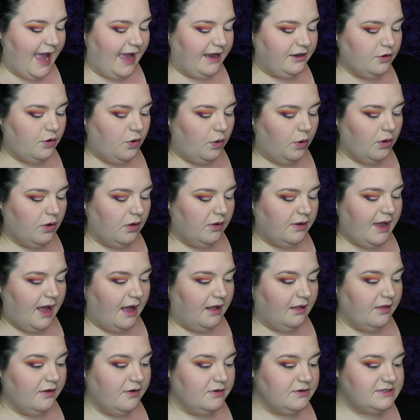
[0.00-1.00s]
and coral
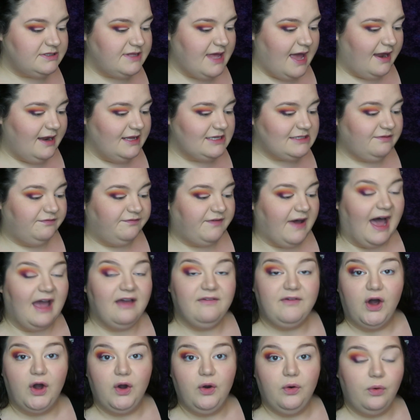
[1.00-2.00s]
colors. That is
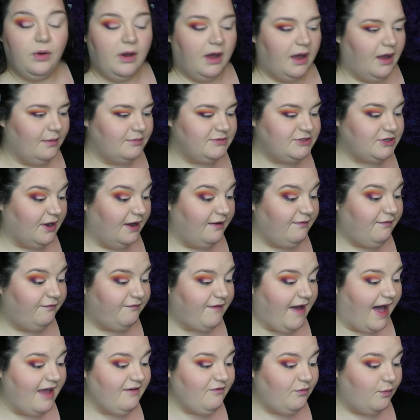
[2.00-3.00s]

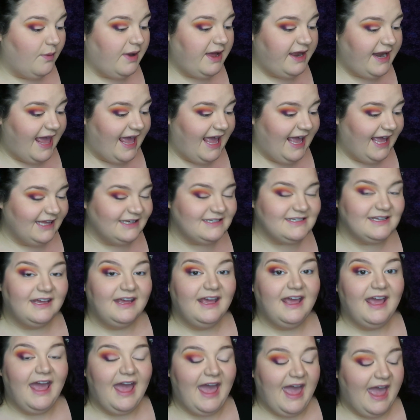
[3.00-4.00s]
518
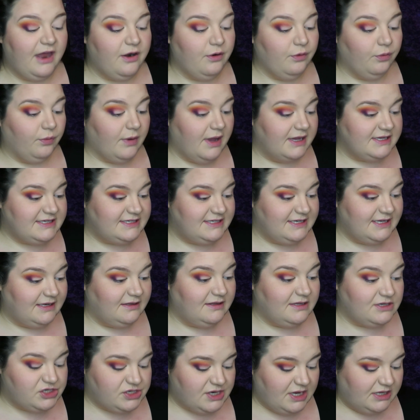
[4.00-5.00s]
and
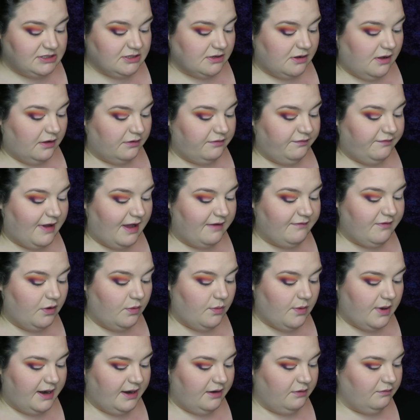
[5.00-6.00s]
Rusted. The shades are called
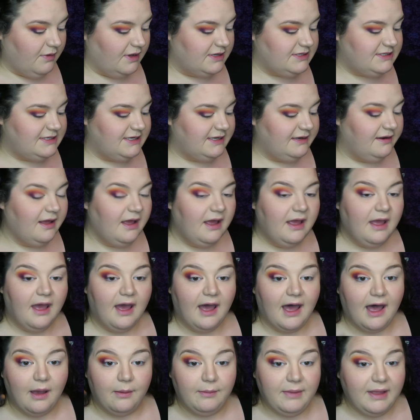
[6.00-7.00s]
501 and Rusted
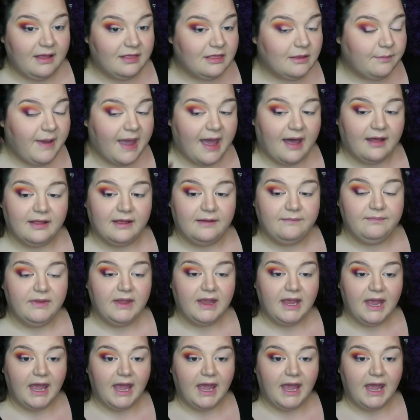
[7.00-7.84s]
in the palette.